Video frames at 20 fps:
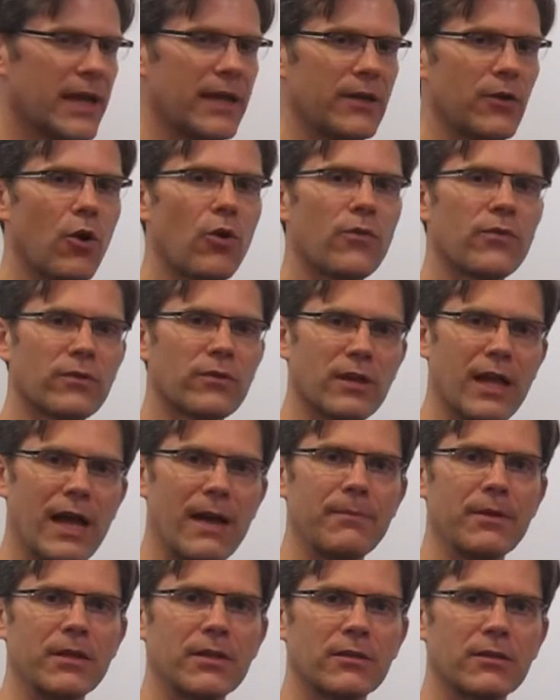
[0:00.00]
and
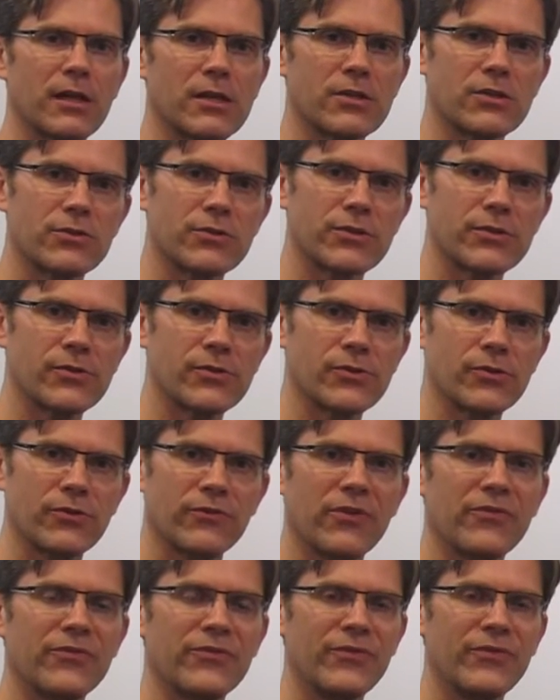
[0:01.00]
overlapping clusters, so sort
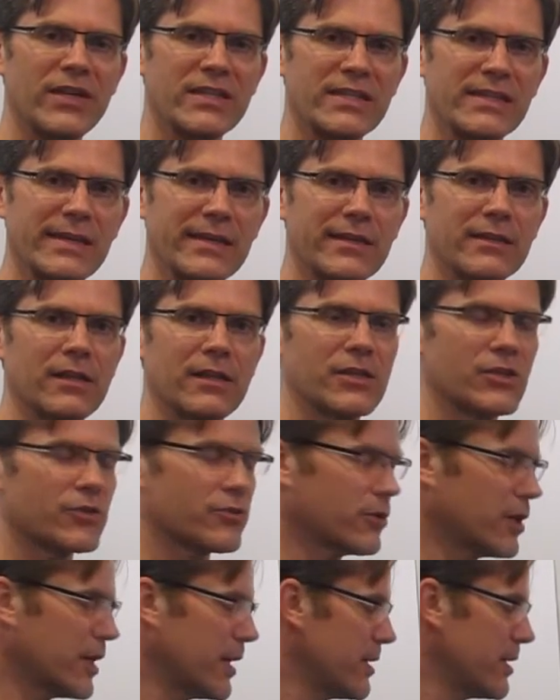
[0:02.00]
of a fuzzy
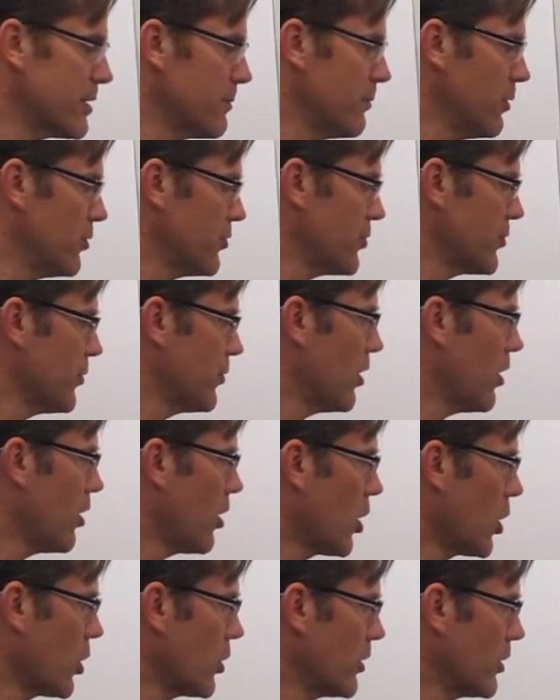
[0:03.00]
clustering as opposed to a
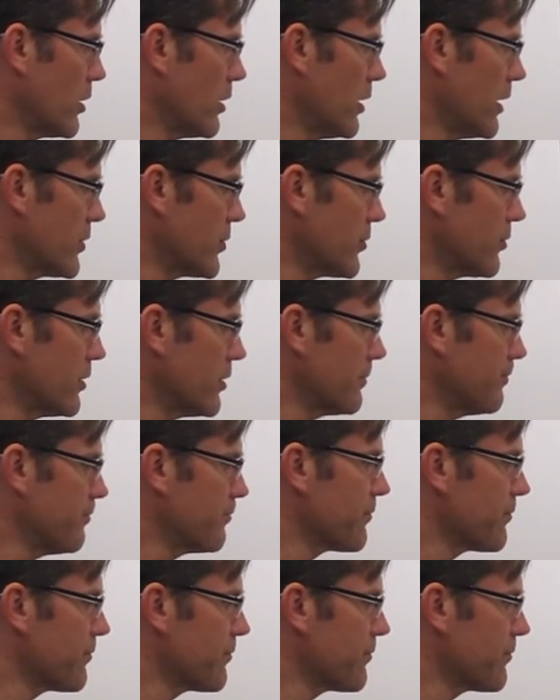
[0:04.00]
hard clustering.